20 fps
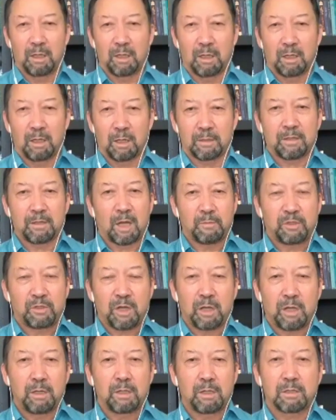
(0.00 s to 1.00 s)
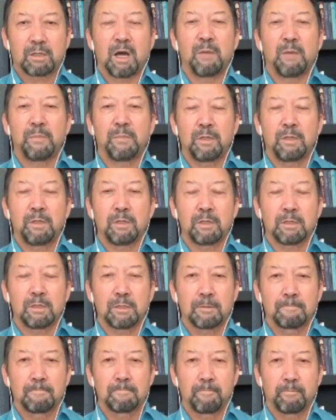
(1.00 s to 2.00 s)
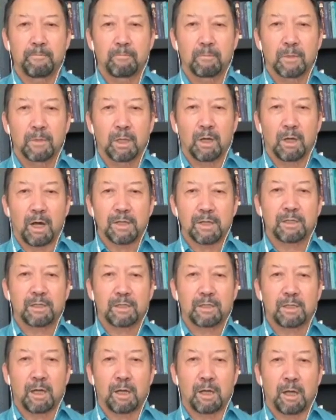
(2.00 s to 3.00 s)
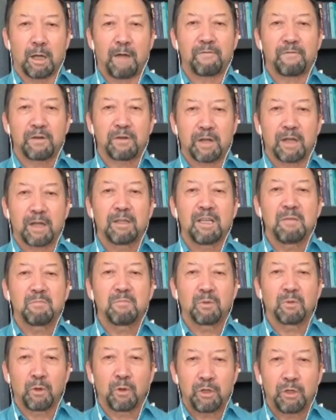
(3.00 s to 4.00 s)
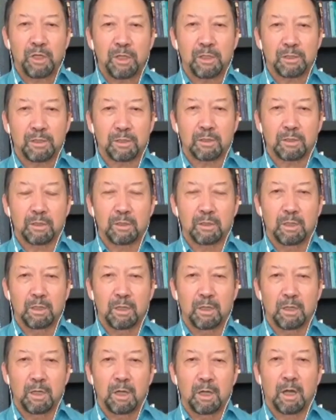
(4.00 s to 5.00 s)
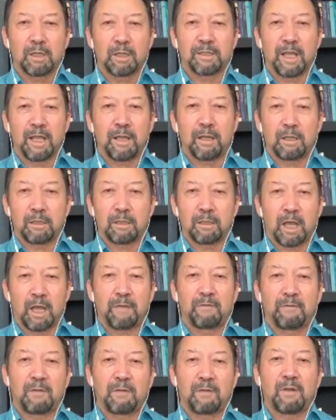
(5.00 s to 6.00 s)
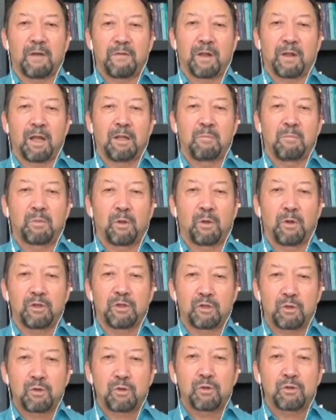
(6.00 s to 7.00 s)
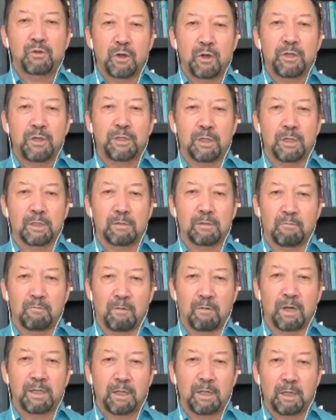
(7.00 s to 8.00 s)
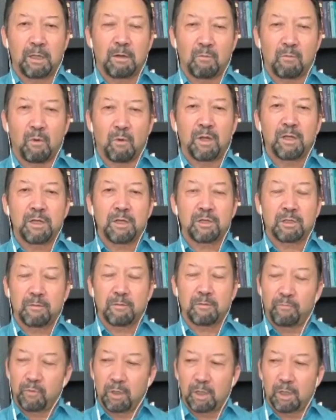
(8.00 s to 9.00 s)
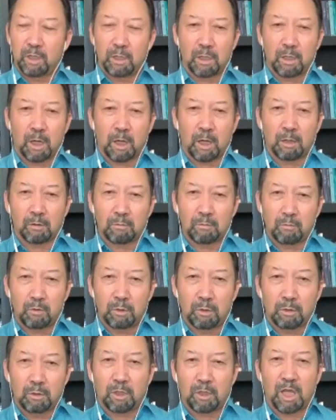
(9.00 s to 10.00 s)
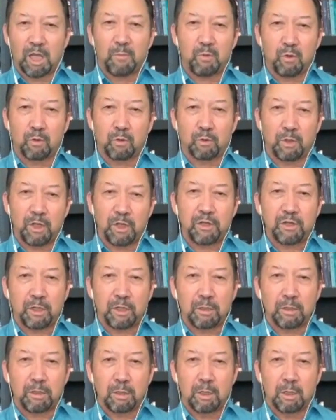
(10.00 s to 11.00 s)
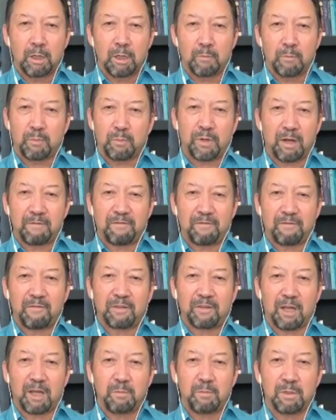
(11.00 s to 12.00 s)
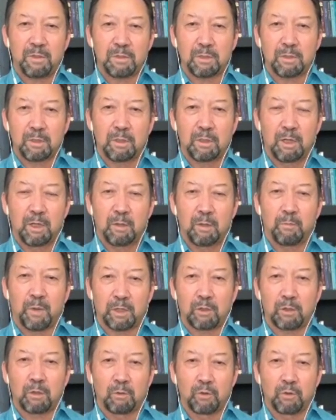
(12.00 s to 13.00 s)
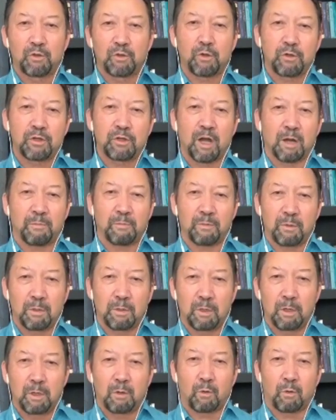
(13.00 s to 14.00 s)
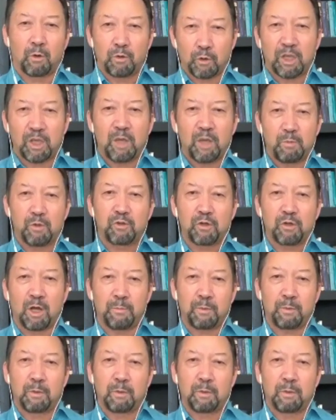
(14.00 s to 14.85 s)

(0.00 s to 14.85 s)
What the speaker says: Some Chinese companies asked African employees, they gave African employees two choices. One is keep your religion, pray 5 times, but lose your job. Or you keep your job,